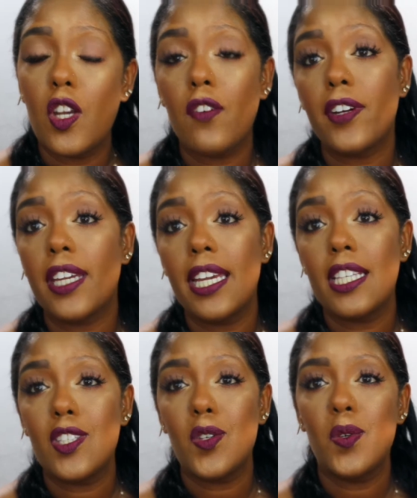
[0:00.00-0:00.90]
don't
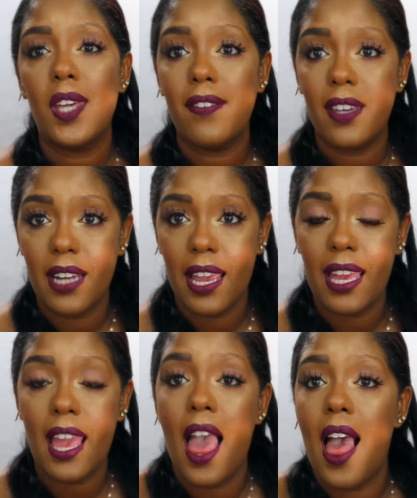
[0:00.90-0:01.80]
forget to give it
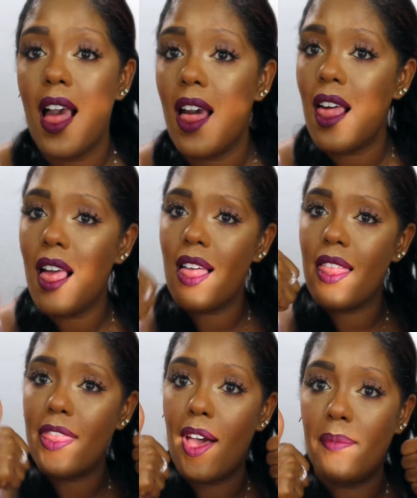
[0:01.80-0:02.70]
a
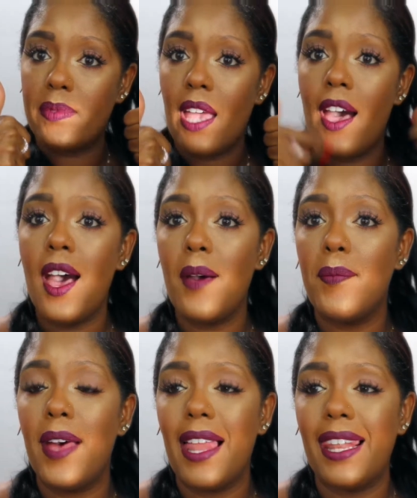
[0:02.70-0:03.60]
thumbs
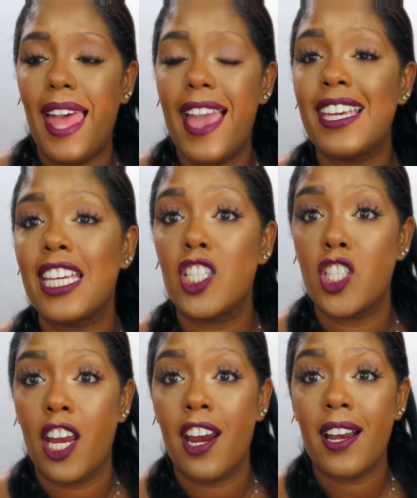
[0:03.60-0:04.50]
up, like,
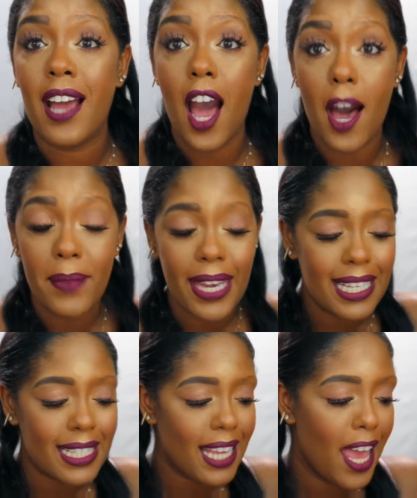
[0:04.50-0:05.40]
share,
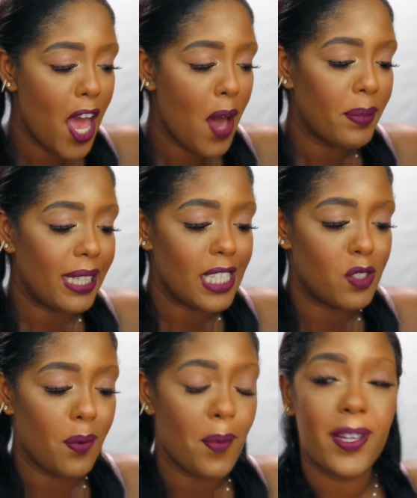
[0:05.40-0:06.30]
comment.
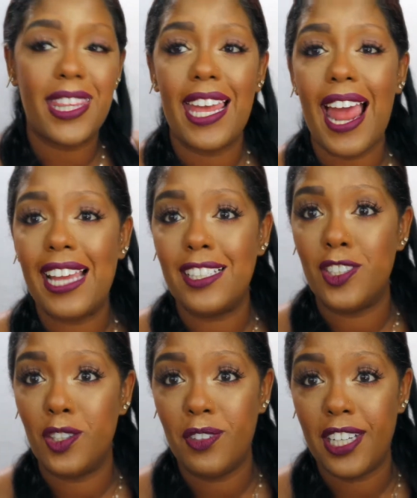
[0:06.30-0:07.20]
Please remember that I
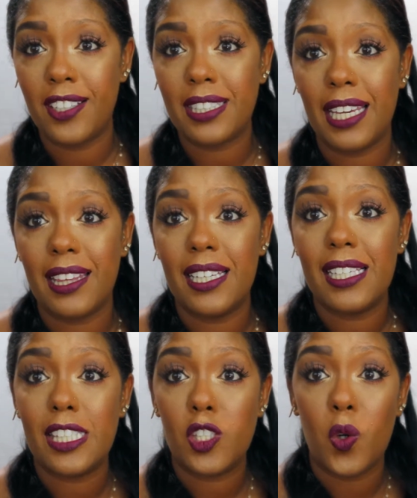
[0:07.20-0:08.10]
do videos like
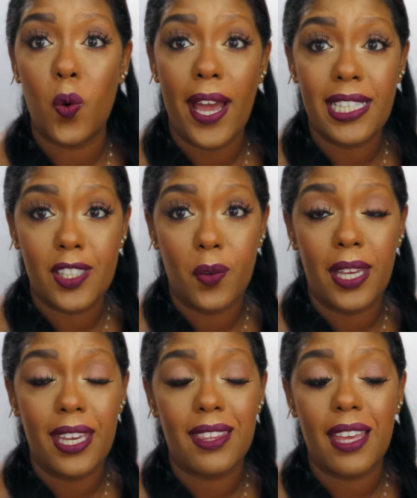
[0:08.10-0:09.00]
this twice a
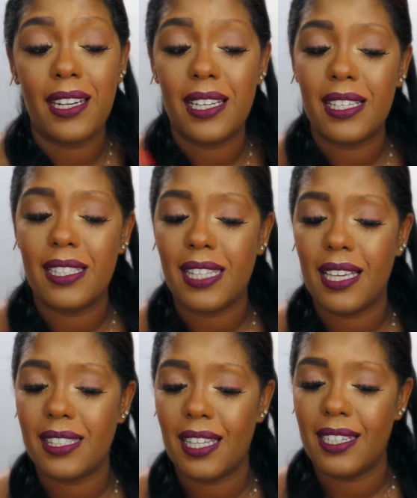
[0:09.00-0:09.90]
week. That is
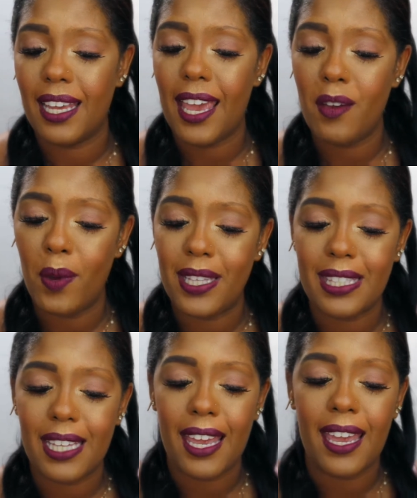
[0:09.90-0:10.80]
Sunday and
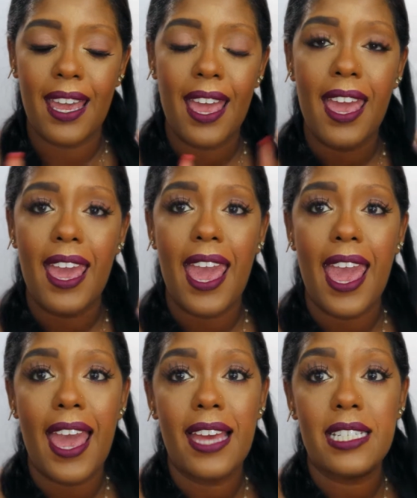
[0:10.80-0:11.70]
Wednesday.
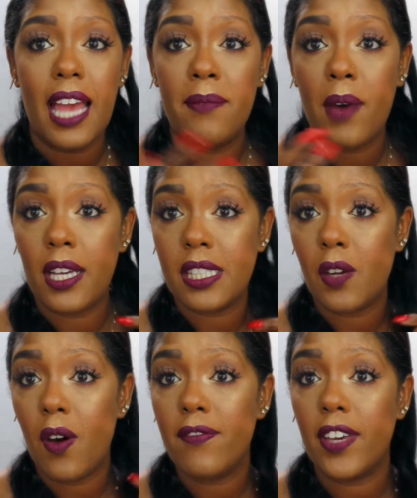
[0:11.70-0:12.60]
And I'm
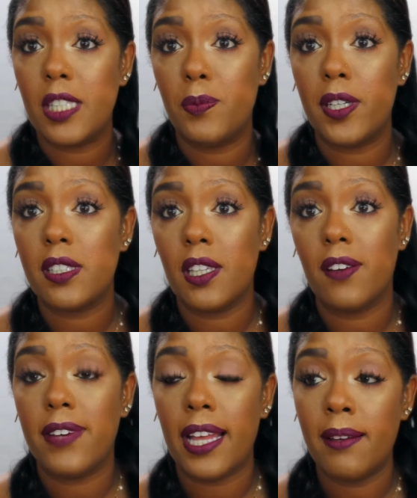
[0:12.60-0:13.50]
also on Facebook,
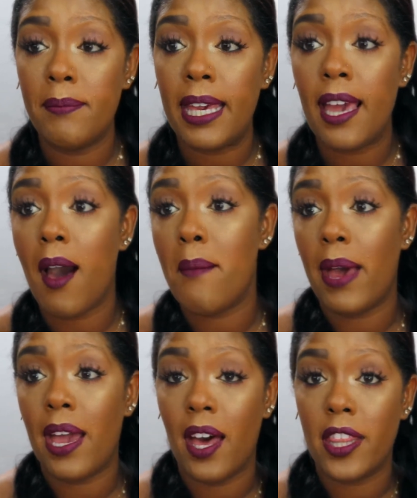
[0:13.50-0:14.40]
so follow me on
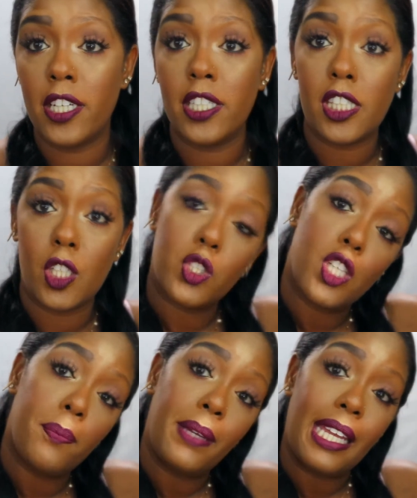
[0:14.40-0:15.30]
my other
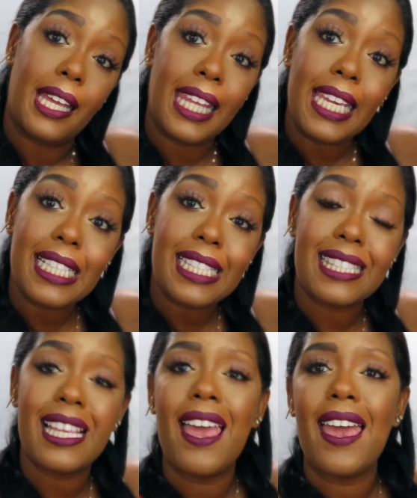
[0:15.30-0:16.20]
social media
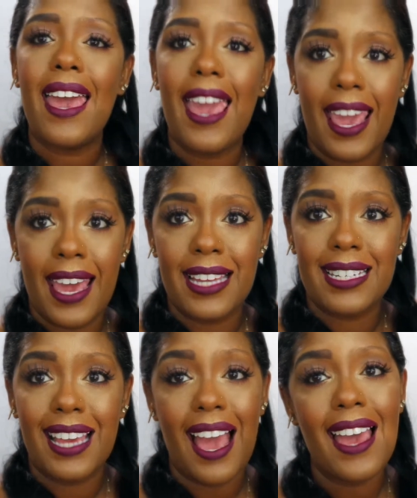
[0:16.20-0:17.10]
links.
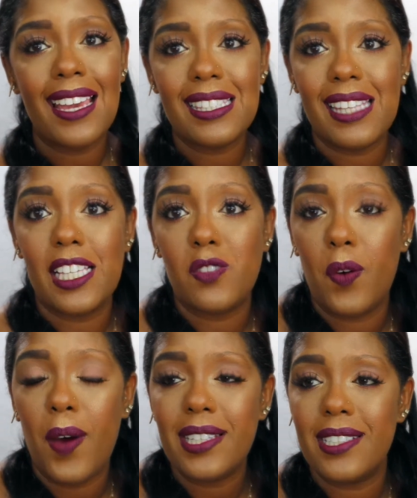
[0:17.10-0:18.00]
And guys, thanks
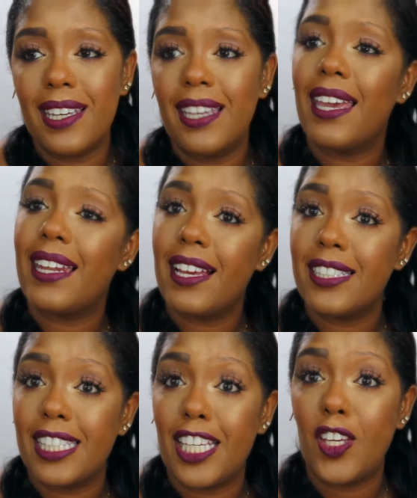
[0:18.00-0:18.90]
for watching, and
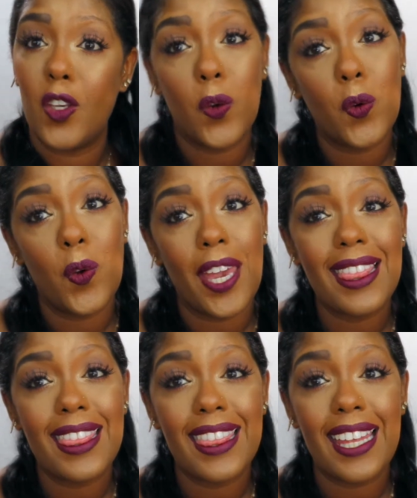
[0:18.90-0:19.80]
I'll see you
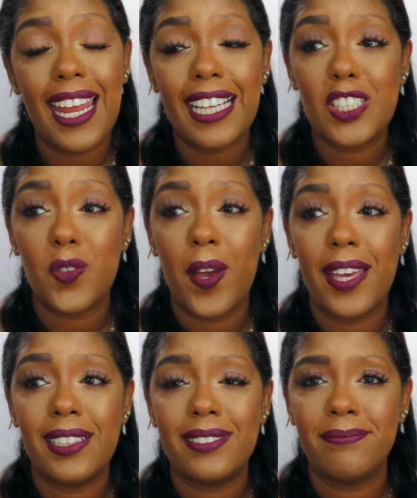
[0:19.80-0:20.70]
in the next
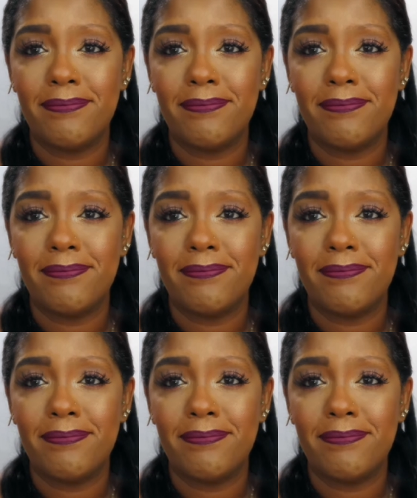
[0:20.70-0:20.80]
one.